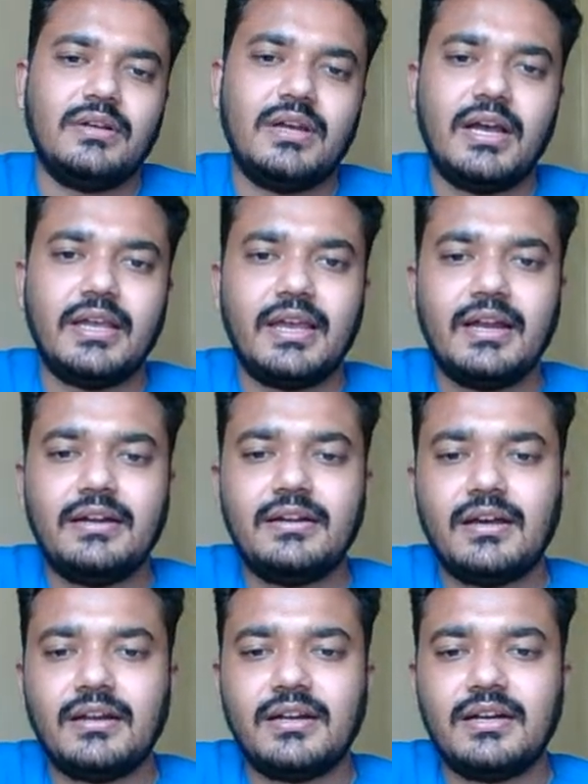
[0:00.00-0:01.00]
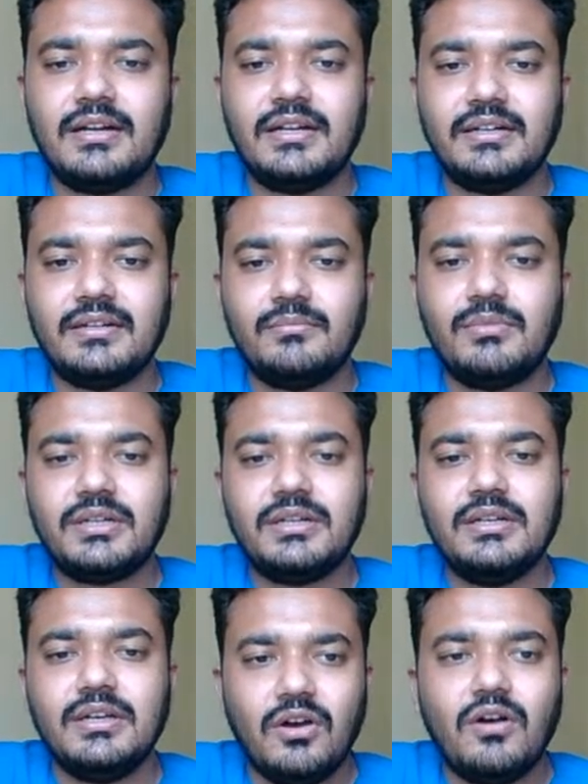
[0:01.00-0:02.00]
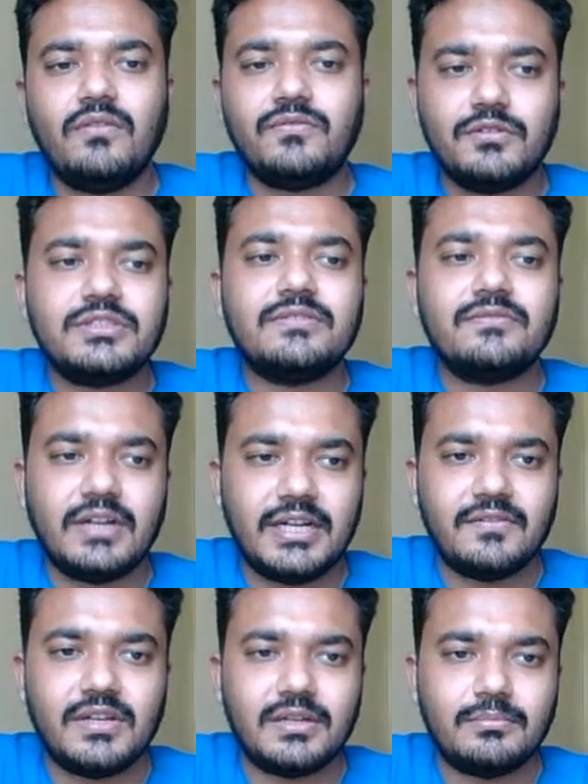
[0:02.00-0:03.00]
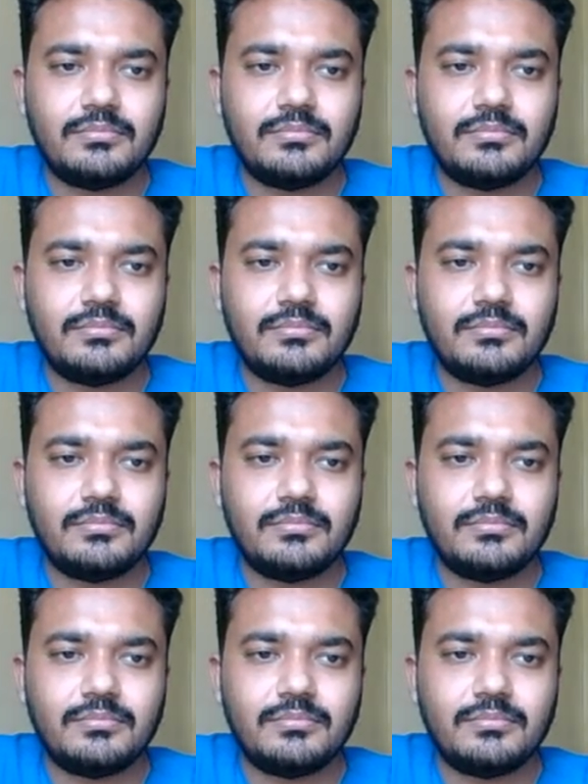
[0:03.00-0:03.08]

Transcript: I can target later, but of course if I develop.